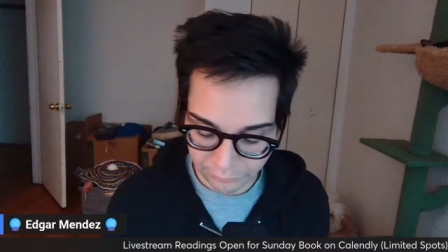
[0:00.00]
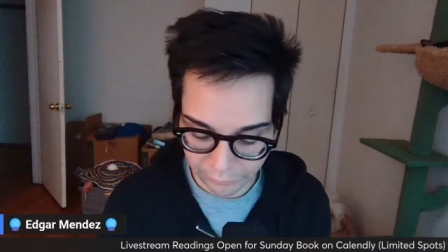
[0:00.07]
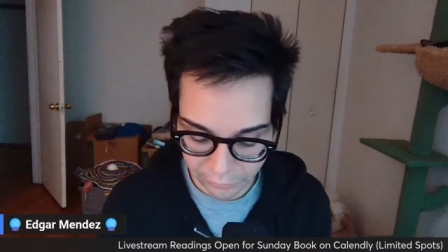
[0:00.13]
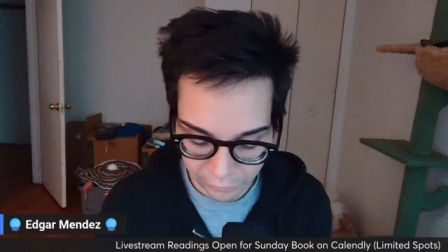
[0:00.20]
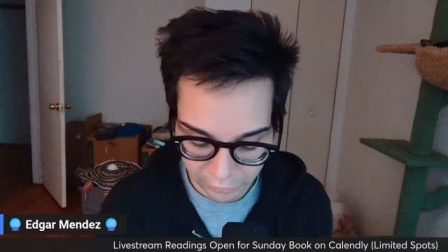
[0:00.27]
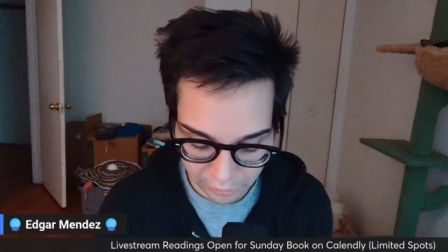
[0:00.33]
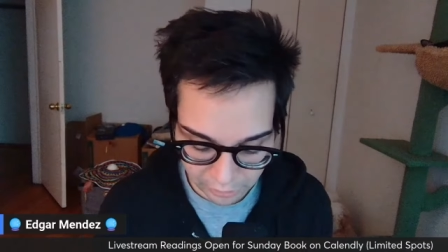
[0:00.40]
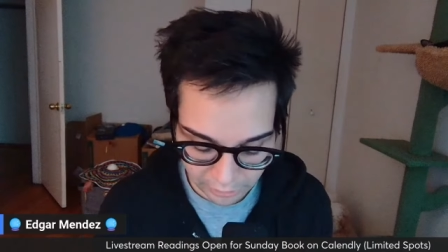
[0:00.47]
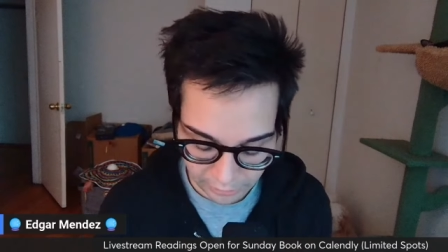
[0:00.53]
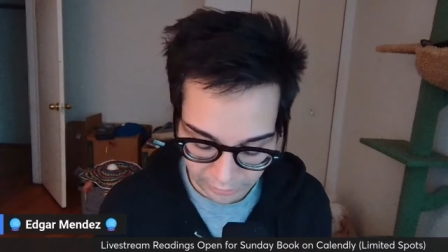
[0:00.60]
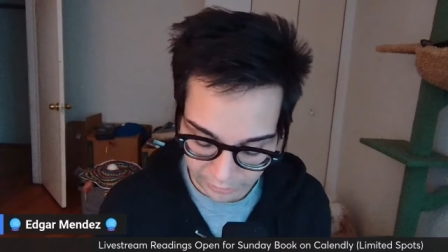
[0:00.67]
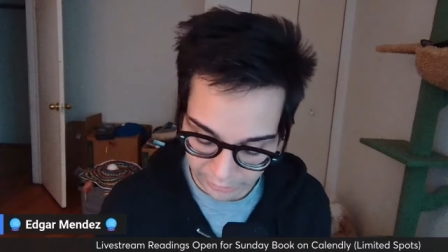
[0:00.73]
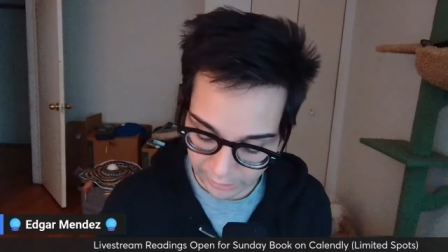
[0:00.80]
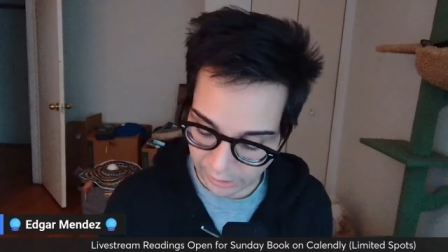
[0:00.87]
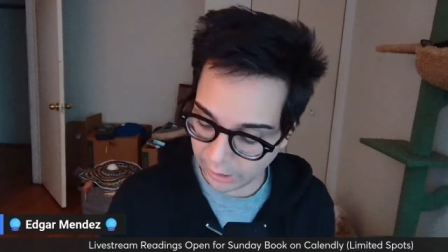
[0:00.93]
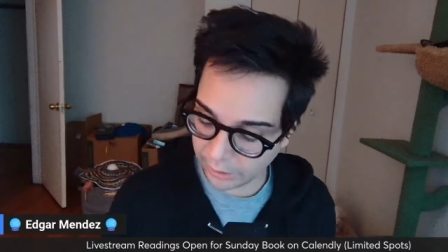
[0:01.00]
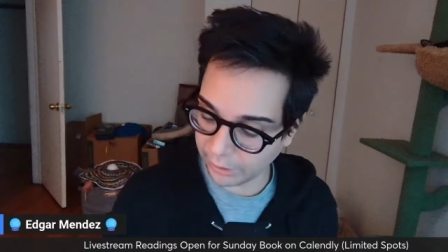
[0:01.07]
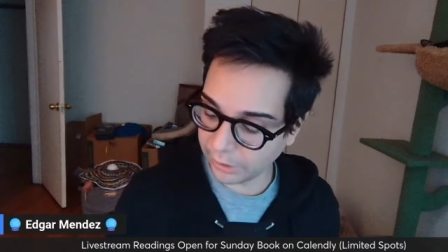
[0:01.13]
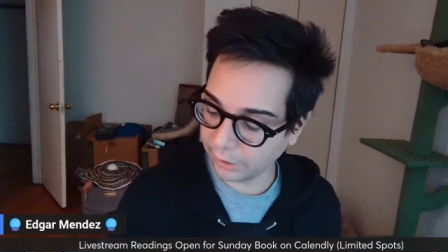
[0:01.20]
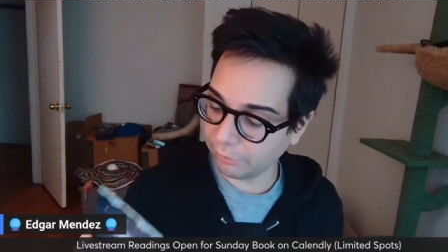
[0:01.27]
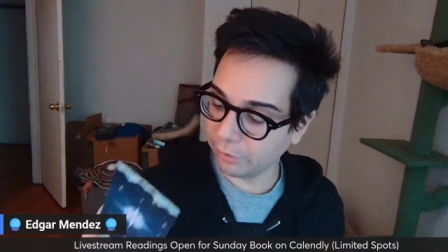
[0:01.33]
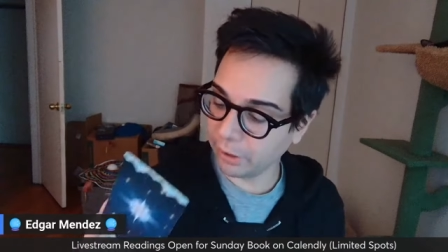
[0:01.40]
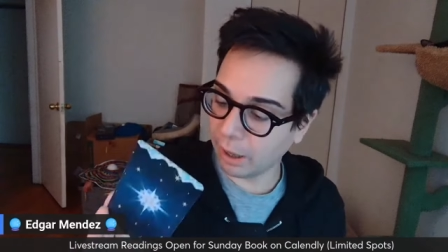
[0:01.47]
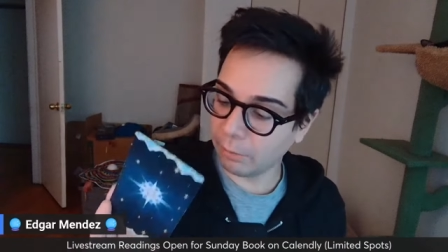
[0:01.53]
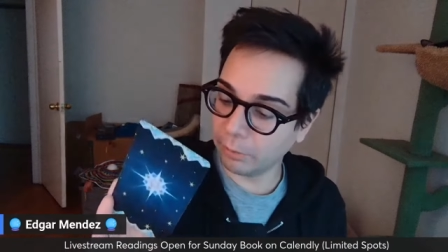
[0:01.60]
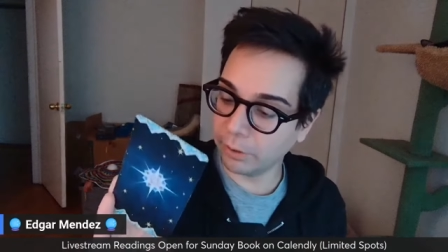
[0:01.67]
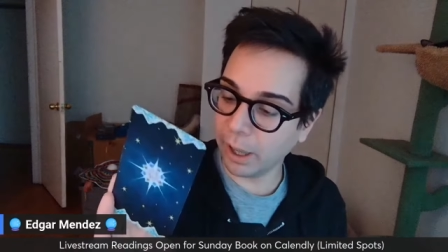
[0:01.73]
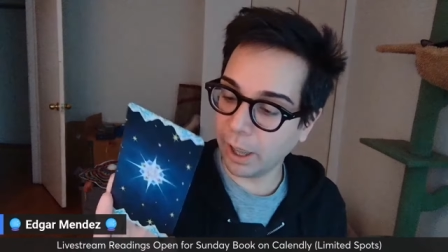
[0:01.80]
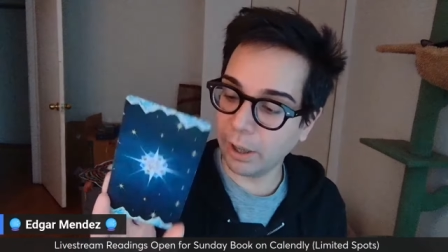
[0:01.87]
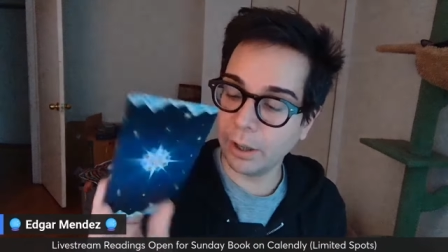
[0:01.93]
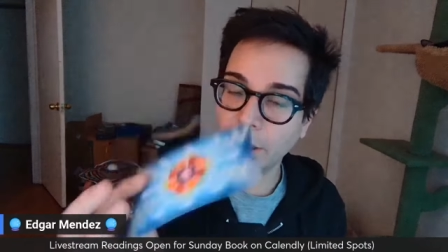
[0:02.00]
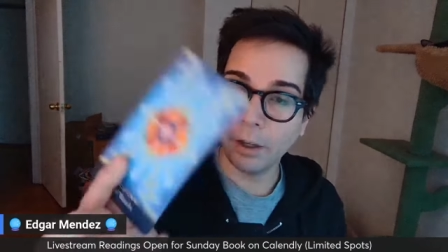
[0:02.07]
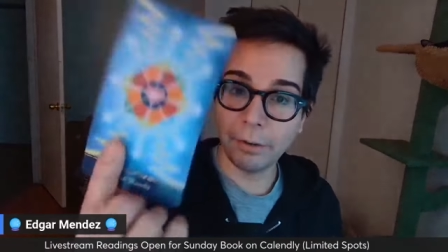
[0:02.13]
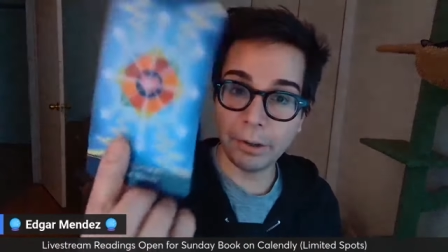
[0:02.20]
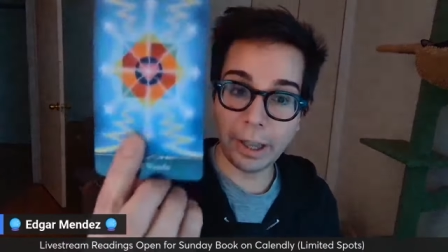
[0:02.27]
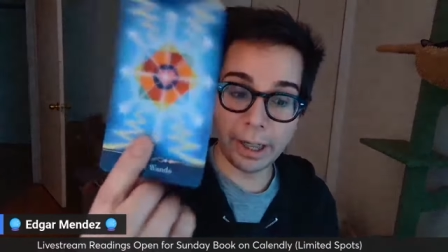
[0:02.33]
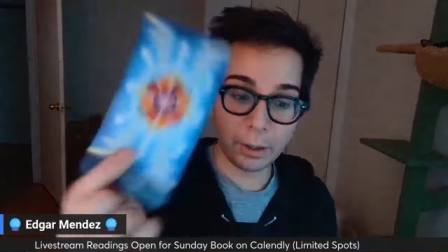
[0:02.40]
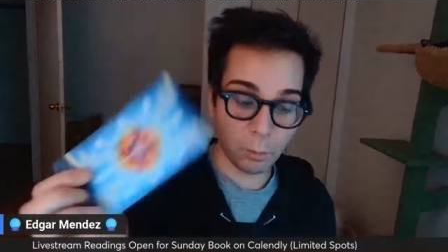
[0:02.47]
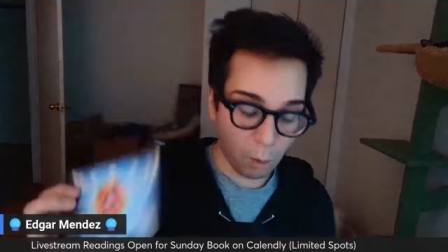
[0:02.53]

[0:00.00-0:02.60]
interesting. They didn't get anything for that one yet. With eight of